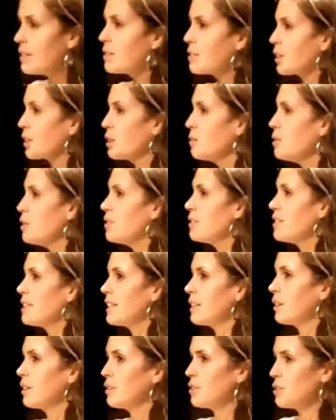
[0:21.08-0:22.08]
So
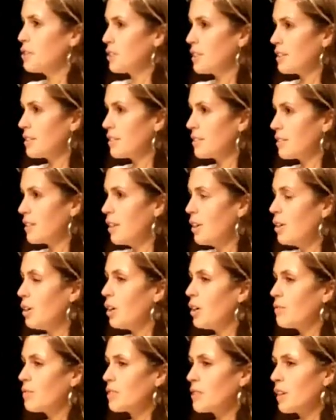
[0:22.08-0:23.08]
Community Conscious
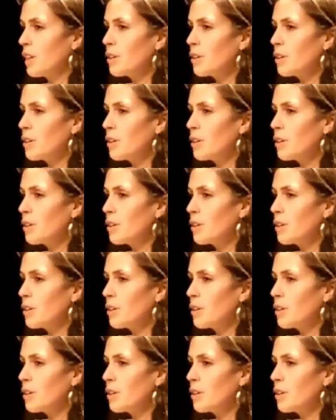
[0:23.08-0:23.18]
offers